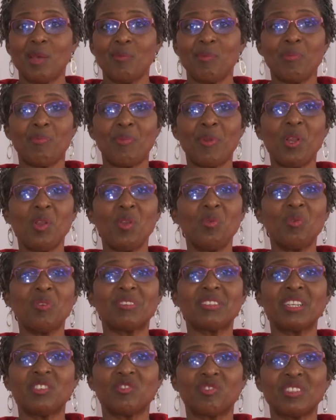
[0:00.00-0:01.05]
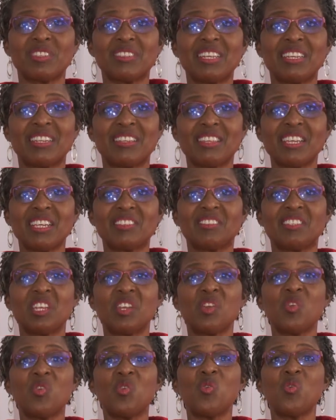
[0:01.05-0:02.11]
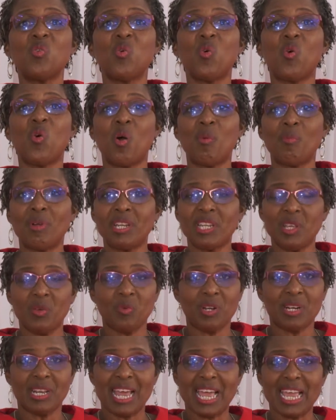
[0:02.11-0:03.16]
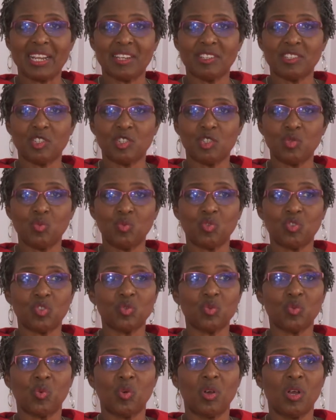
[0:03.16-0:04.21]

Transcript: people lose interest in the things they normally would like to do. So